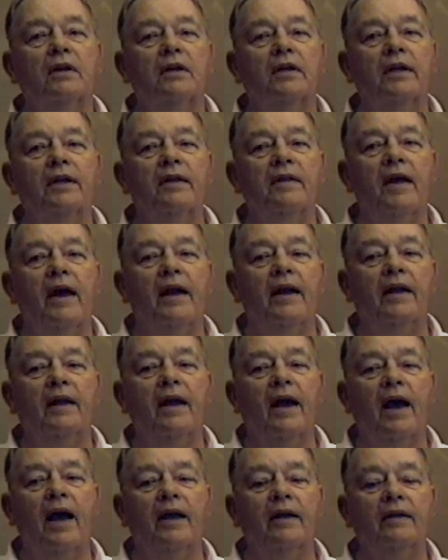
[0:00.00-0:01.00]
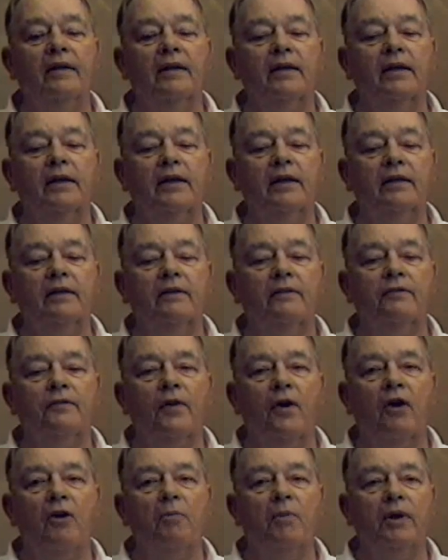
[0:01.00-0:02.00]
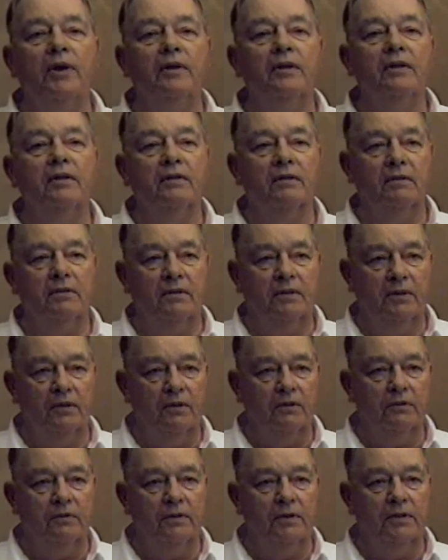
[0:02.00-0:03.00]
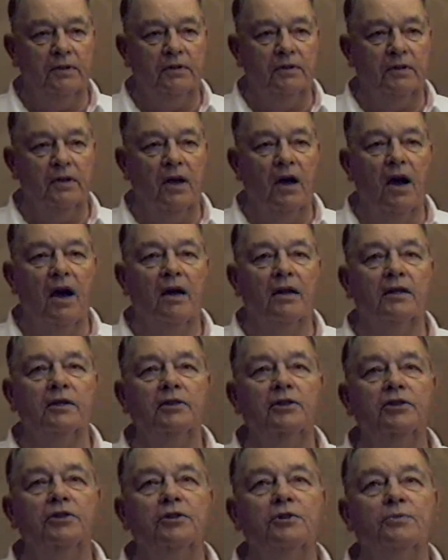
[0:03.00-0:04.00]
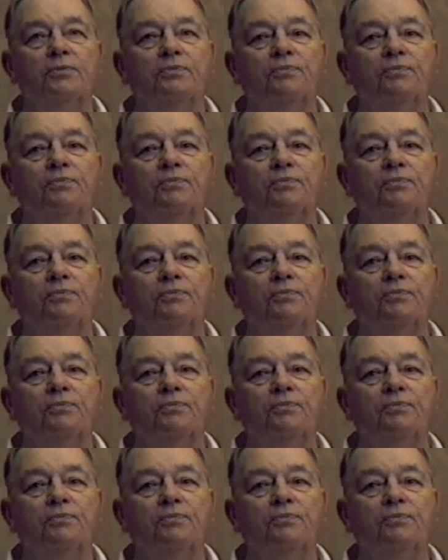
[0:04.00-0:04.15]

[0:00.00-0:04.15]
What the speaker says: in that he had a deferment, in college.